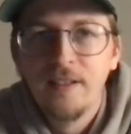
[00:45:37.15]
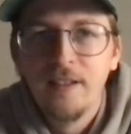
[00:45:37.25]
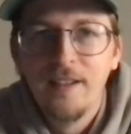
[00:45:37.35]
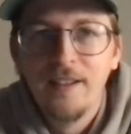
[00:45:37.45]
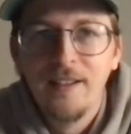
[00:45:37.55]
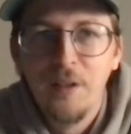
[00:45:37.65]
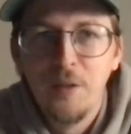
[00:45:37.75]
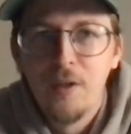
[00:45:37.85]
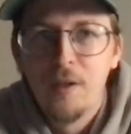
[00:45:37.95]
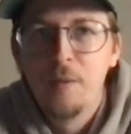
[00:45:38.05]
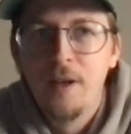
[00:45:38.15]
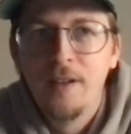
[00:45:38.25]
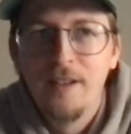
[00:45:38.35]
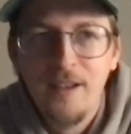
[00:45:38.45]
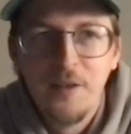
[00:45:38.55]
And he was like,
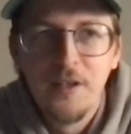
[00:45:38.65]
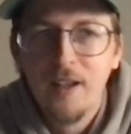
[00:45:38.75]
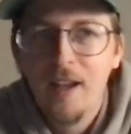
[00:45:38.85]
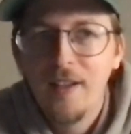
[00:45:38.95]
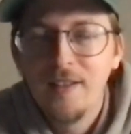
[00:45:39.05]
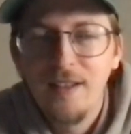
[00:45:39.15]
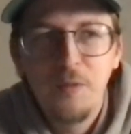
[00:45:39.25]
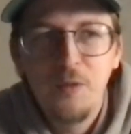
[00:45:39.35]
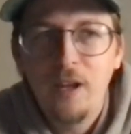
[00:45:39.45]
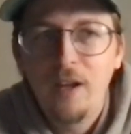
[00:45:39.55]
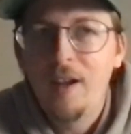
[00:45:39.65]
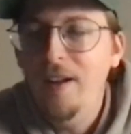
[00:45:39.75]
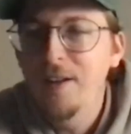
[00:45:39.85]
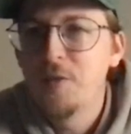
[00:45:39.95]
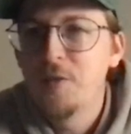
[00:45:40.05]
"What?" I said, I'm
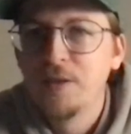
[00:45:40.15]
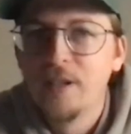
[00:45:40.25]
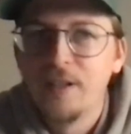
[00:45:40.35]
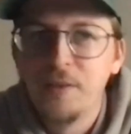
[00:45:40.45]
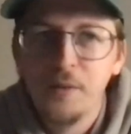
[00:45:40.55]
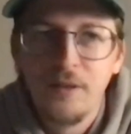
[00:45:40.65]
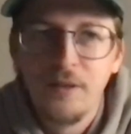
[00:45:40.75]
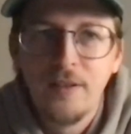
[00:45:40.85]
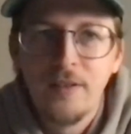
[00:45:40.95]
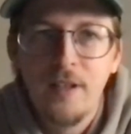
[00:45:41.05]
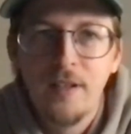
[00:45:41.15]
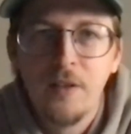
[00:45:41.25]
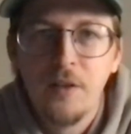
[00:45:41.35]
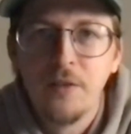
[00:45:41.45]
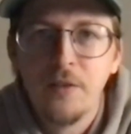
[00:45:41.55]
kind of drawing like New Yorker style
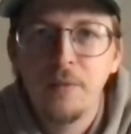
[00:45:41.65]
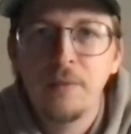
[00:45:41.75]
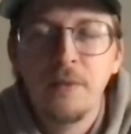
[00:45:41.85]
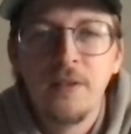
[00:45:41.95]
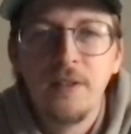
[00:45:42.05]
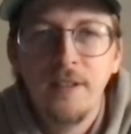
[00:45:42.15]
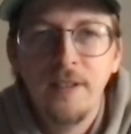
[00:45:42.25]
cartoons.